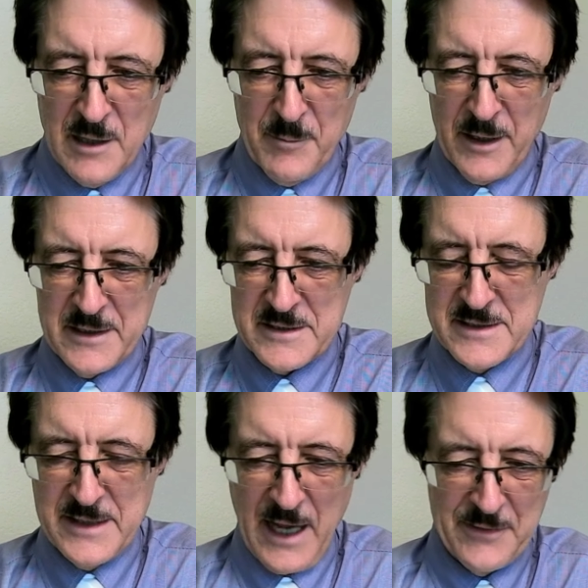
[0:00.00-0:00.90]
but
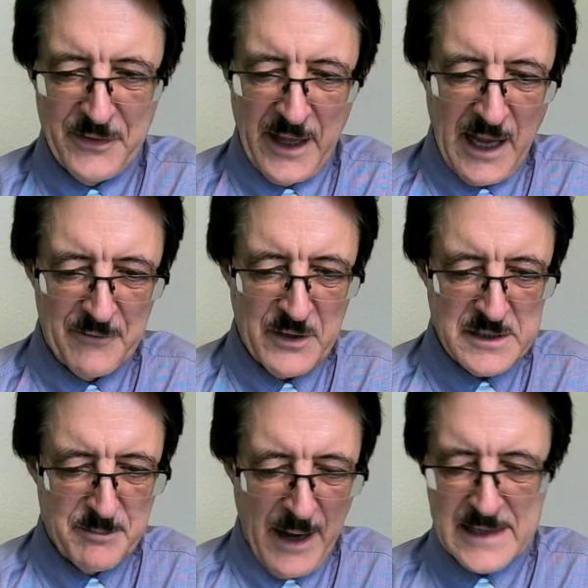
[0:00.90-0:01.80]
that they have these
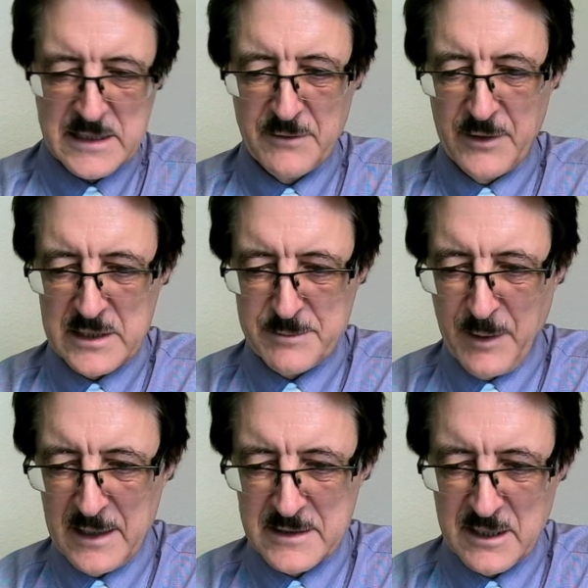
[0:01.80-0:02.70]
massive,
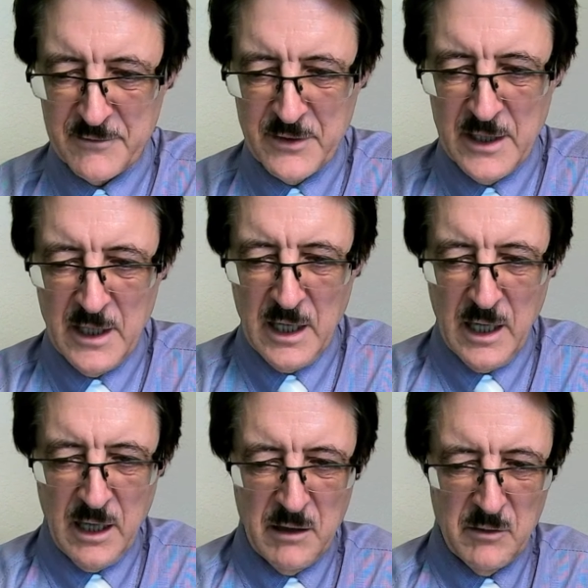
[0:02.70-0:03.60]
expansive,
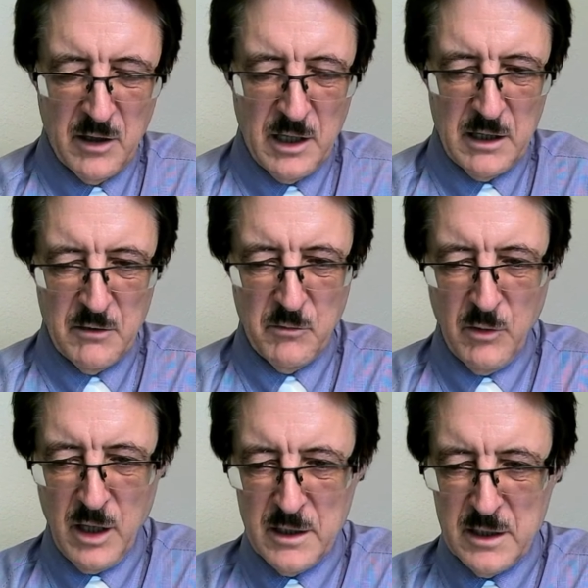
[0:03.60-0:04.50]
uh, uh, uh